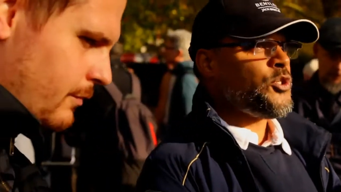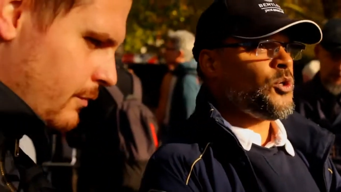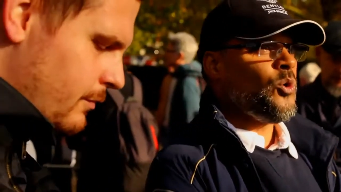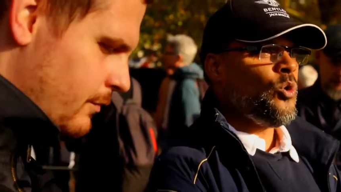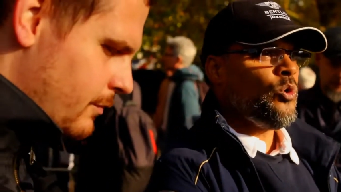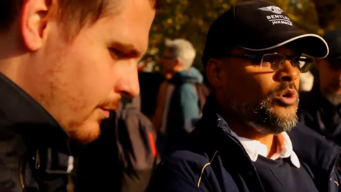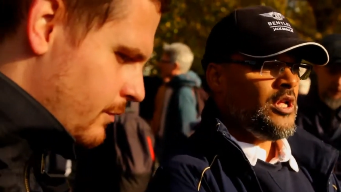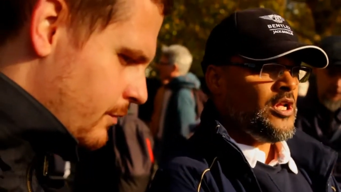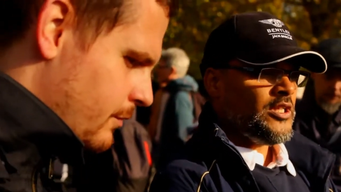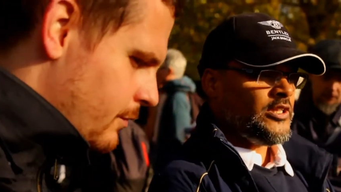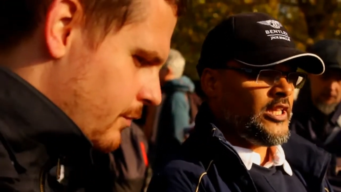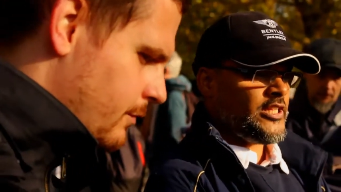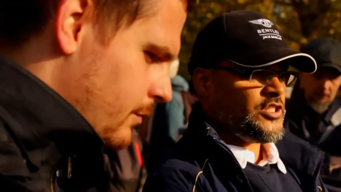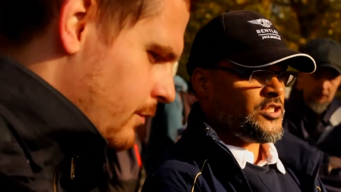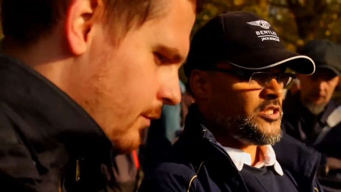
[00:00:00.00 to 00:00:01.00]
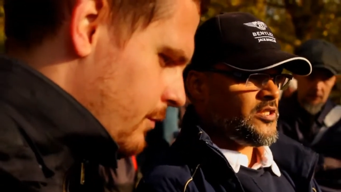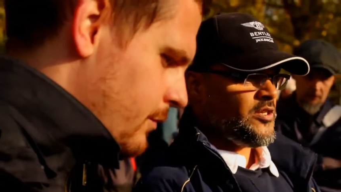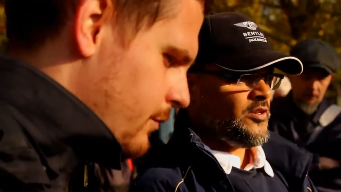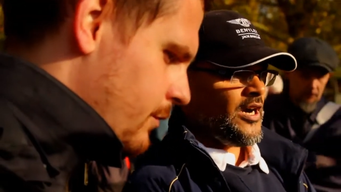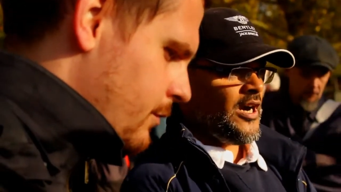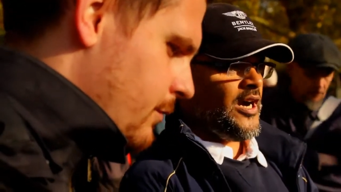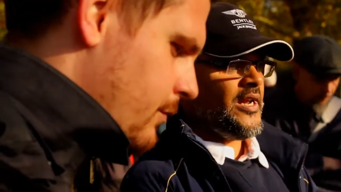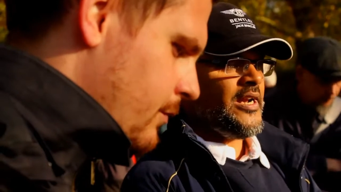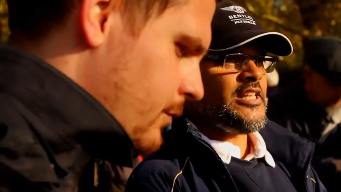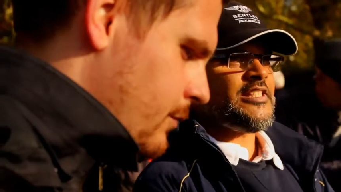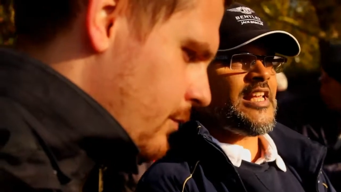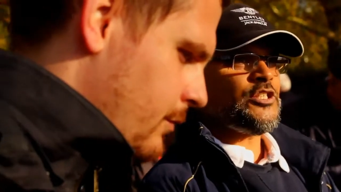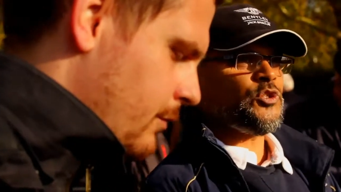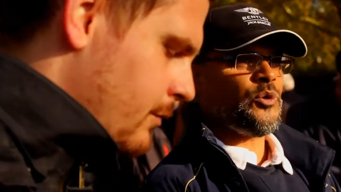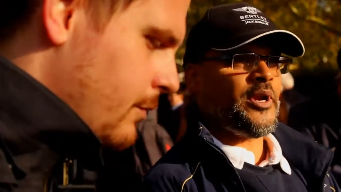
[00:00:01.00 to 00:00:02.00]
Speaker 1: it to this early
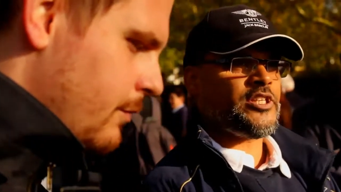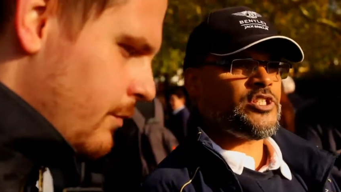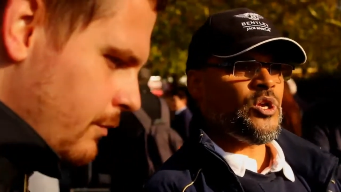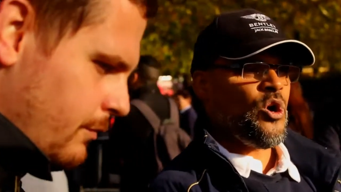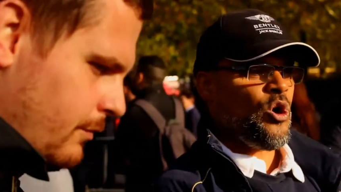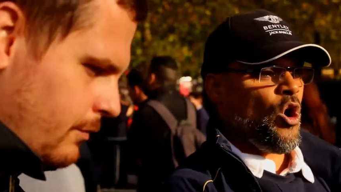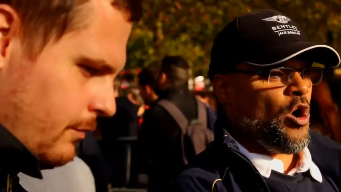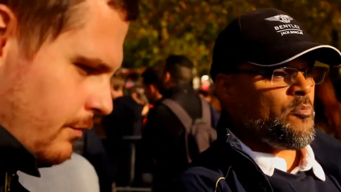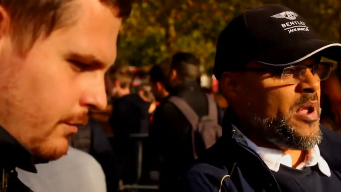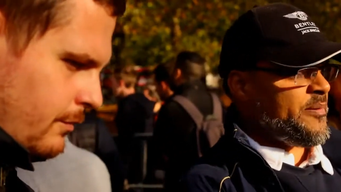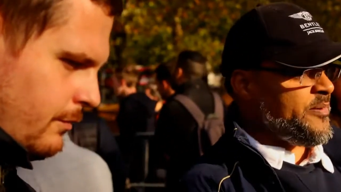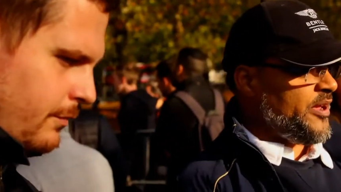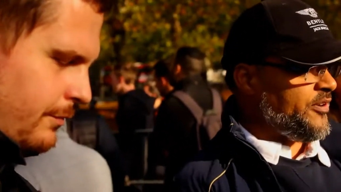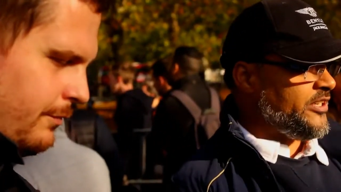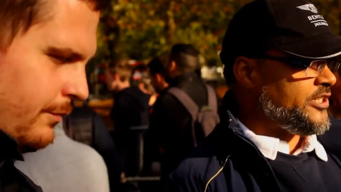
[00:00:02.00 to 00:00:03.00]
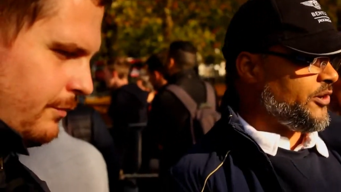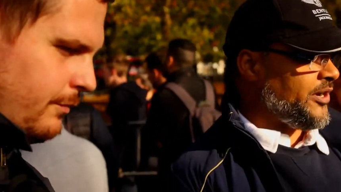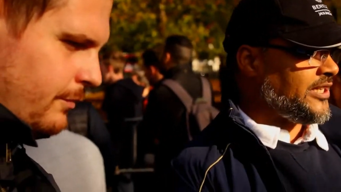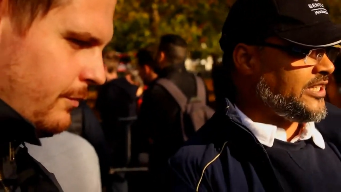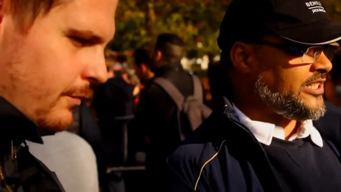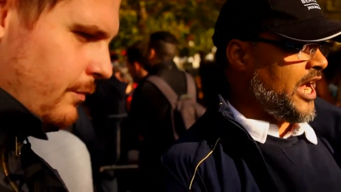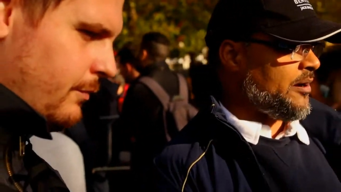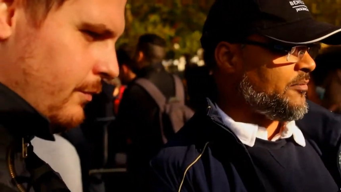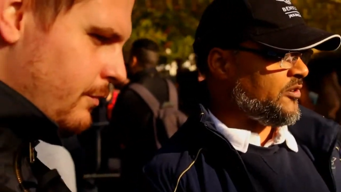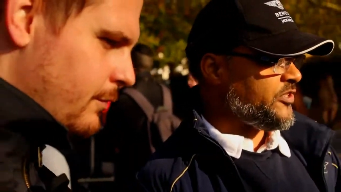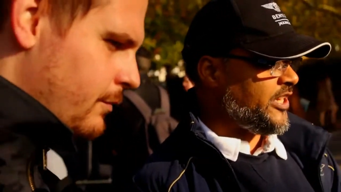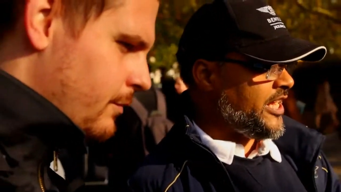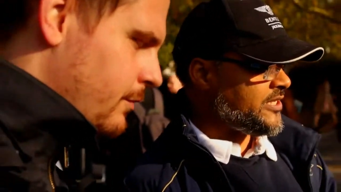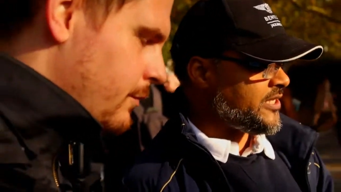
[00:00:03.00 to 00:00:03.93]
century or maybe even during the time of